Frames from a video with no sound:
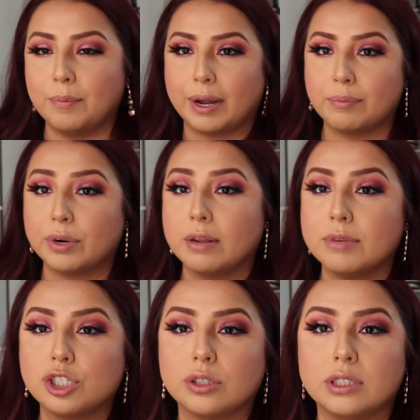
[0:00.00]
But I'm pretty
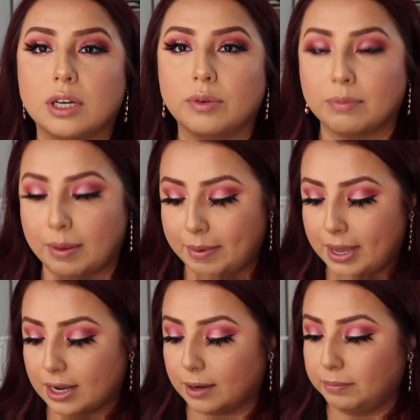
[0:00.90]
much done with my
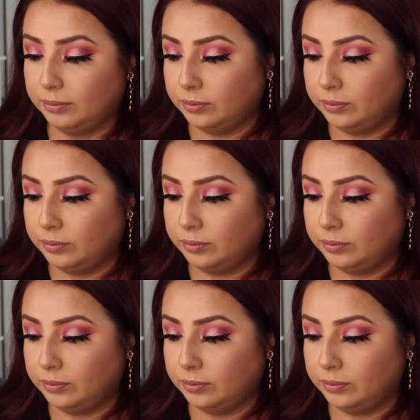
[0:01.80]
makeup.